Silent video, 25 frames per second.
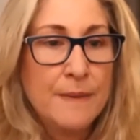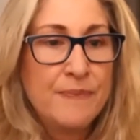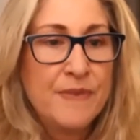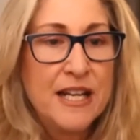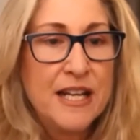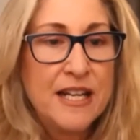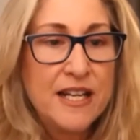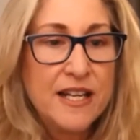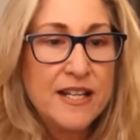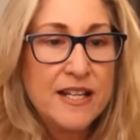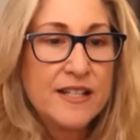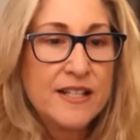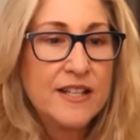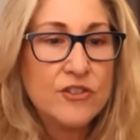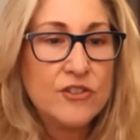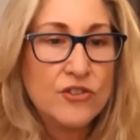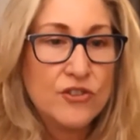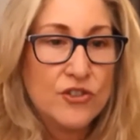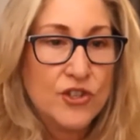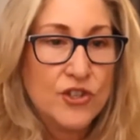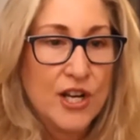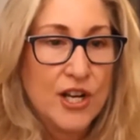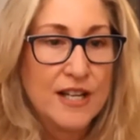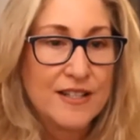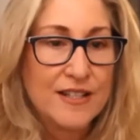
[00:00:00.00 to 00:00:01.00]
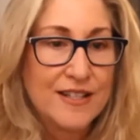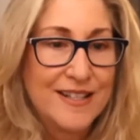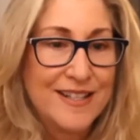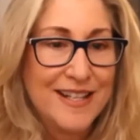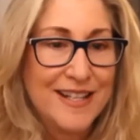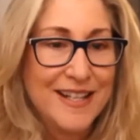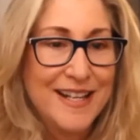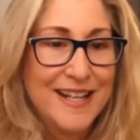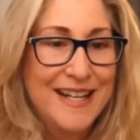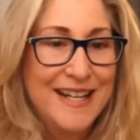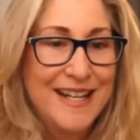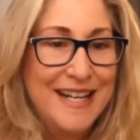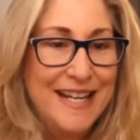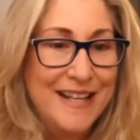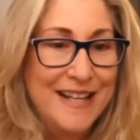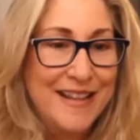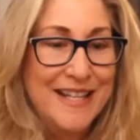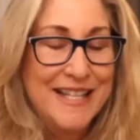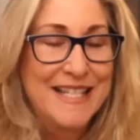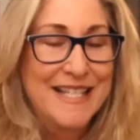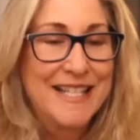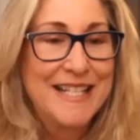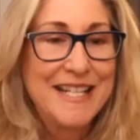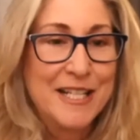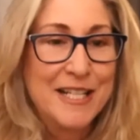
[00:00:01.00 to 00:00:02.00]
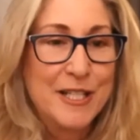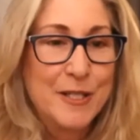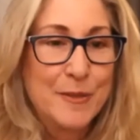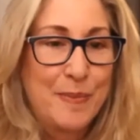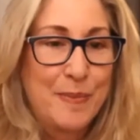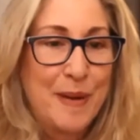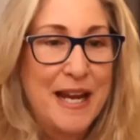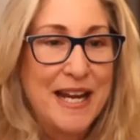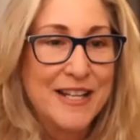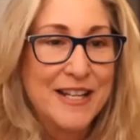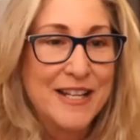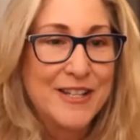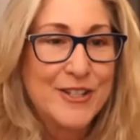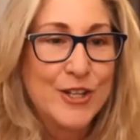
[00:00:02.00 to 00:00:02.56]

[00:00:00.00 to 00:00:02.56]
It isn't just in the C space.